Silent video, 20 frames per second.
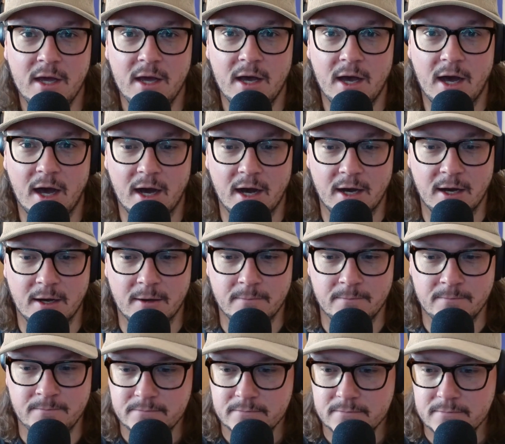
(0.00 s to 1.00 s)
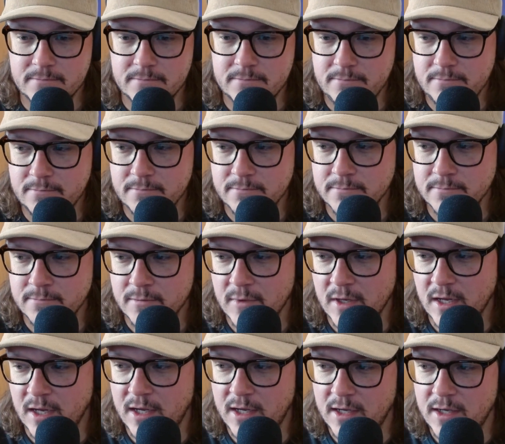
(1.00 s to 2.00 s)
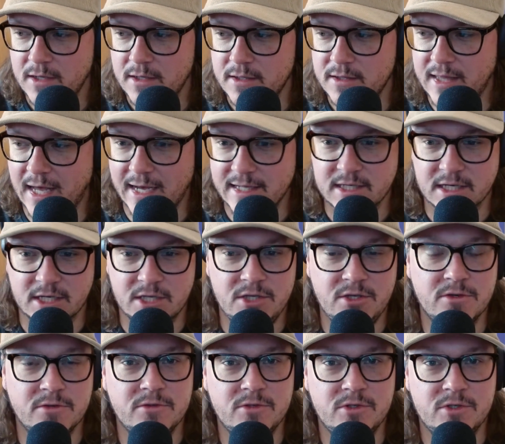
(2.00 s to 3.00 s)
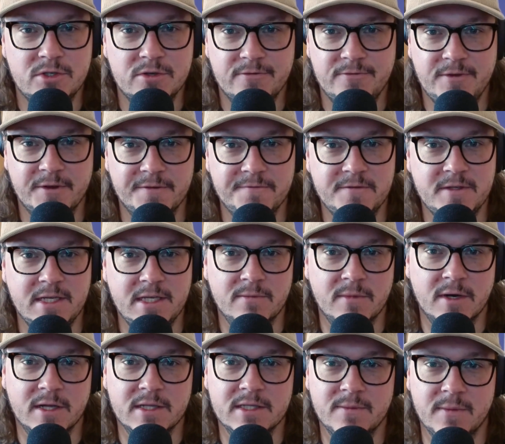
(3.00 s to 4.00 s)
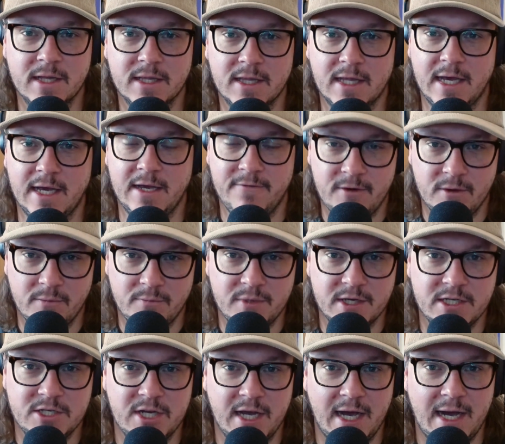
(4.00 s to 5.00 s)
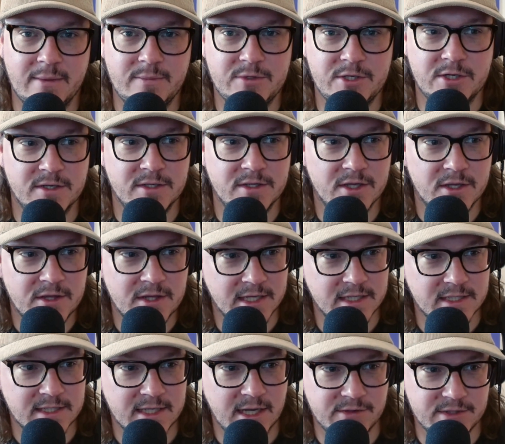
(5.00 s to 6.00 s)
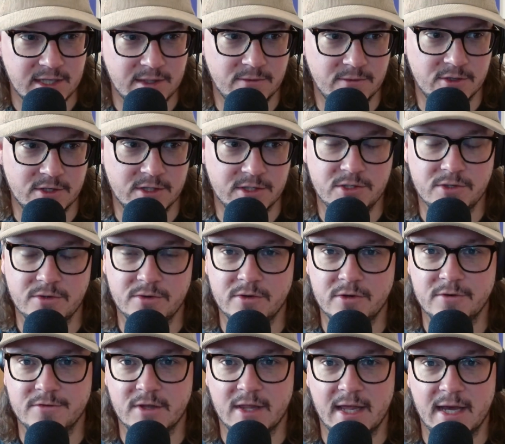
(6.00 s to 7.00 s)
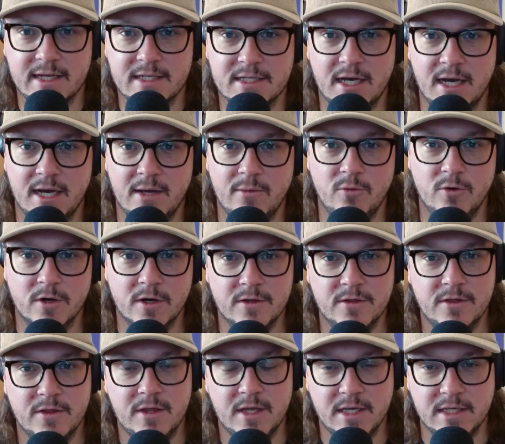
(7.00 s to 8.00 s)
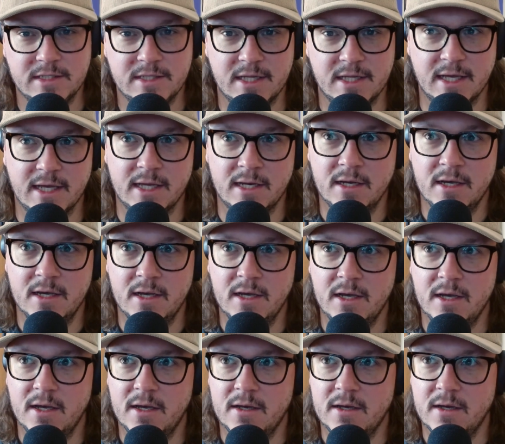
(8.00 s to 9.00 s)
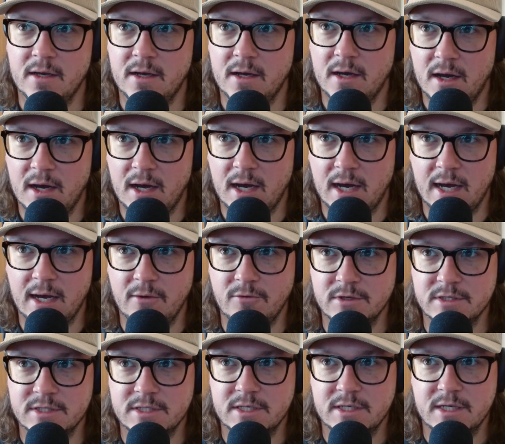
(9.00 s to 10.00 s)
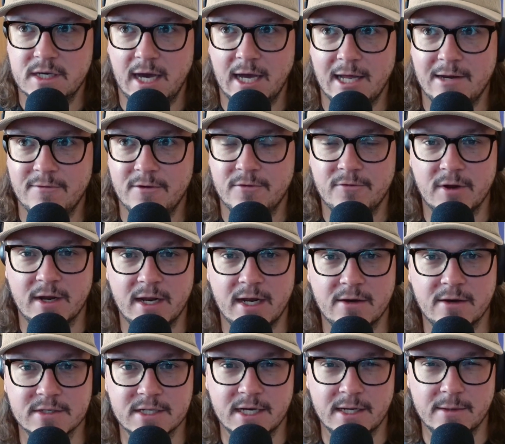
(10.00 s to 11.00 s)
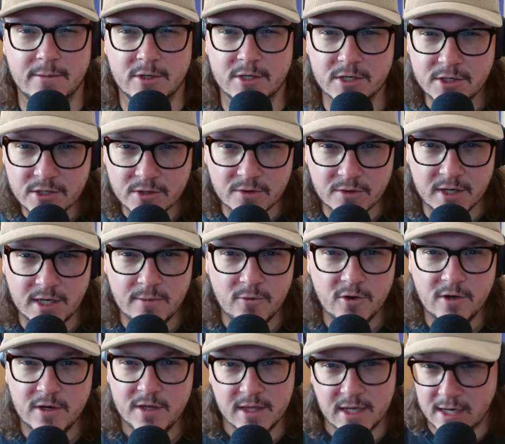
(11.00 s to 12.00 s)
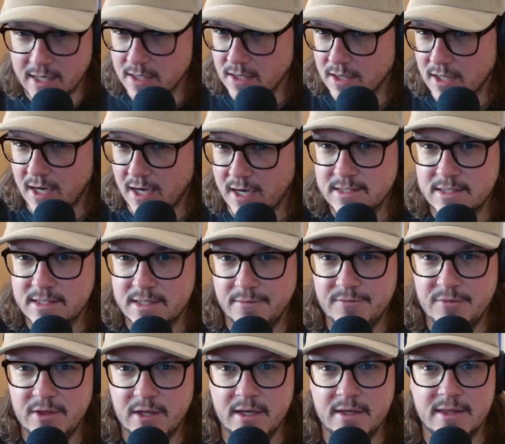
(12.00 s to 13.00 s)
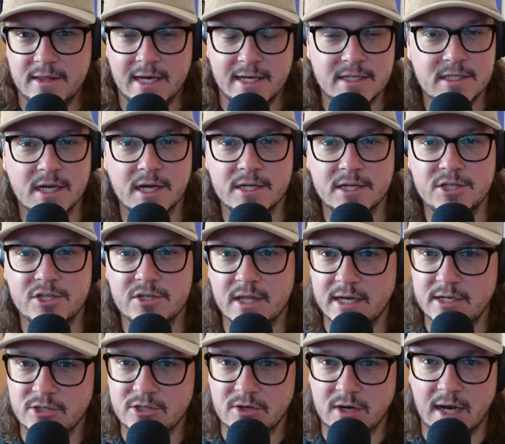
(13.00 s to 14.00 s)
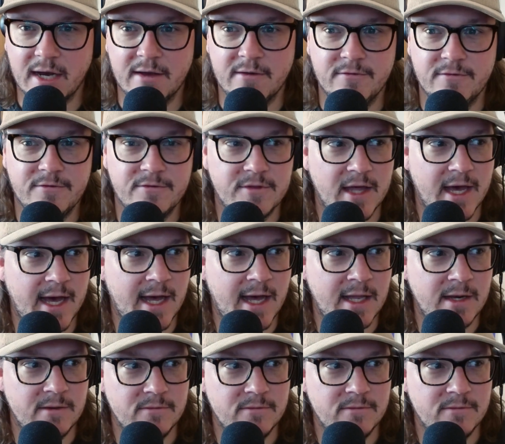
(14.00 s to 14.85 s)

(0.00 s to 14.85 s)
Um, that's a huge 15 months of my life and a big chapter. And the things I was able to do over that time were things that I was kind of afraid I wasn't able to do anymore, and that I lost something, that touch, that drive, that